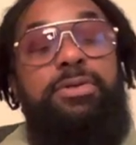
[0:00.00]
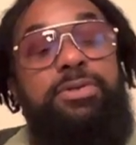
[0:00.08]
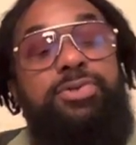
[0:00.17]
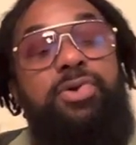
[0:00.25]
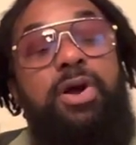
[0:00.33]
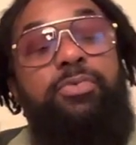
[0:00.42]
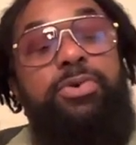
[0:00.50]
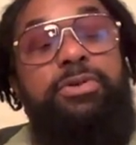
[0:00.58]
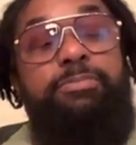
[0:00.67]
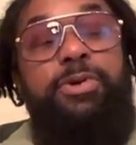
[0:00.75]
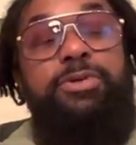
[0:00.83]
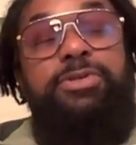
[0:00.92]
Start with
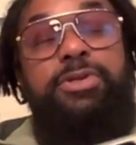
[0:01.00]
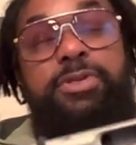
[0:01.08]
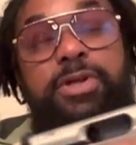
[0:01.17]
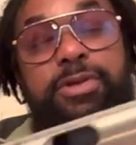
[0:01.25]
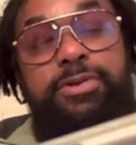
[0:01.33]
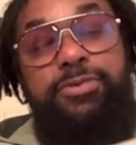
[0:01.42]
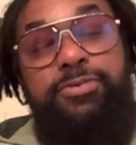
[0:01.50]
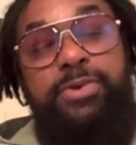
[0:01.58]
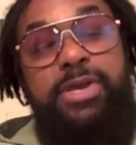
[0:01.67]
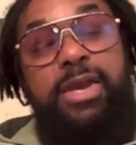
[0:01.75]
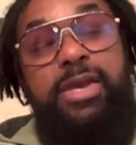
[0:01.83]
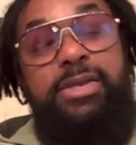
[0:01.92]
the Burst of Thunder
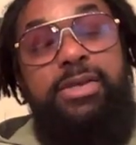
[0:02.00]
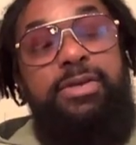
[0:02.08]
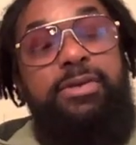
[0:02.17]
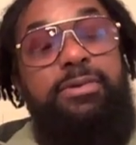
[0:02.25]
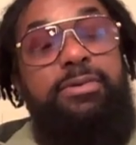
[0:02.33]
380.